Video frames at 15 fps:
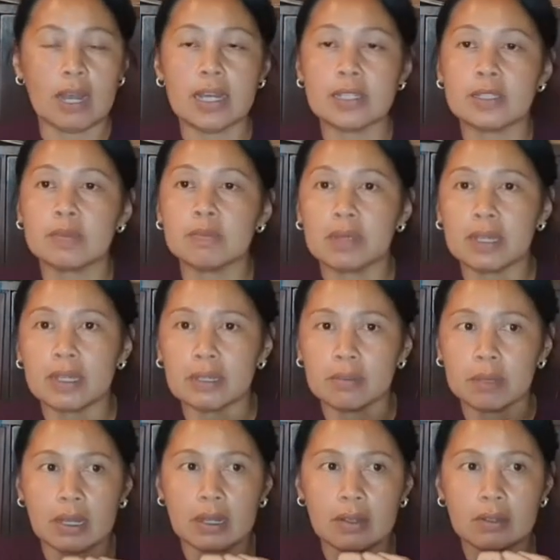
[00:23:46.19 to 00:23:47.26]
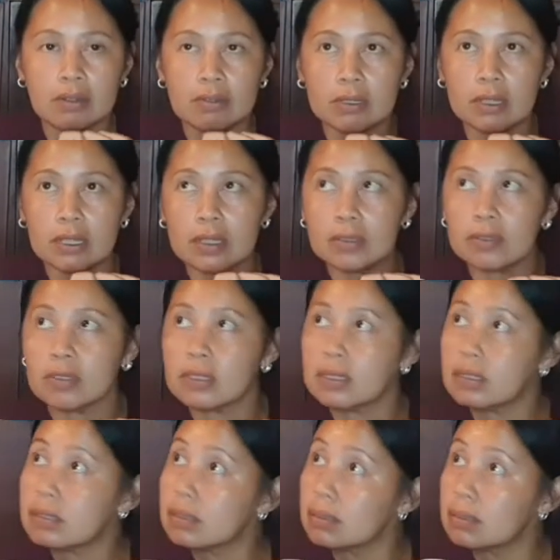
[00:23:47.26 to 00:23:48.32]
I spend about
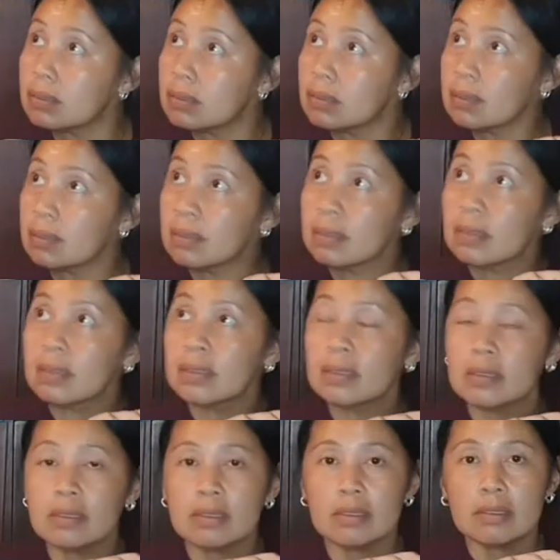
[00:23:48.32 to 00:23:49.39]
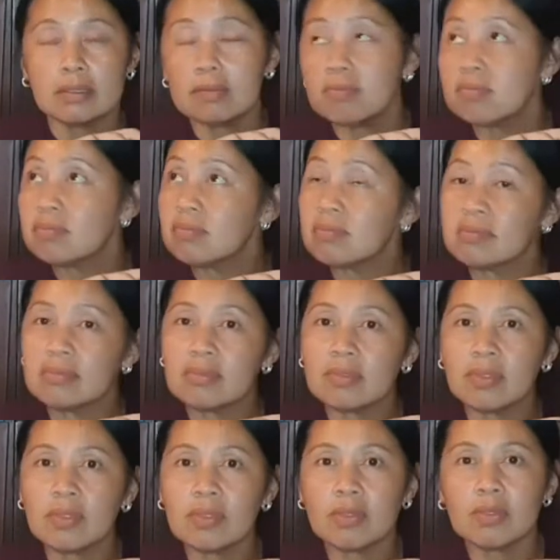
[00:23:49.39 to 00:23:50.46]

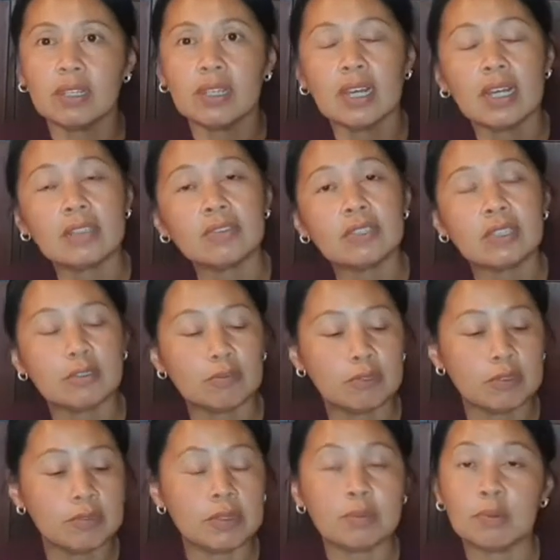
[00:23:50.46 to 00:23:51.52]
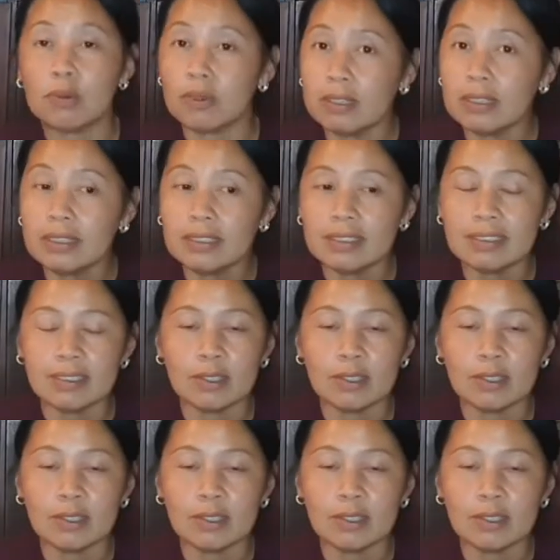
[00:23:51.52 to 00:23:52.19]
350 points,